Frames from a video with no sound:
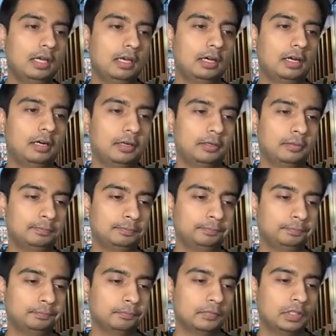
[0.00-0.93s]

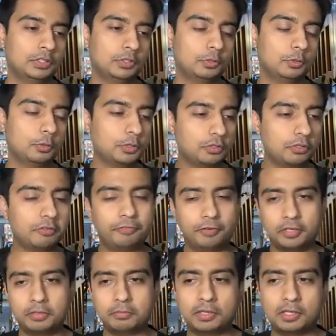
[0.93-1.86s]
So those are
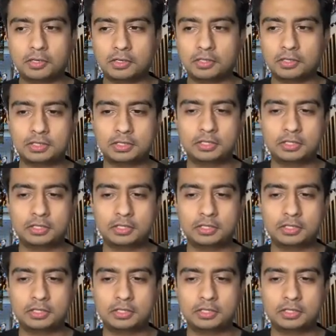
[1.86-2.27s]
fun because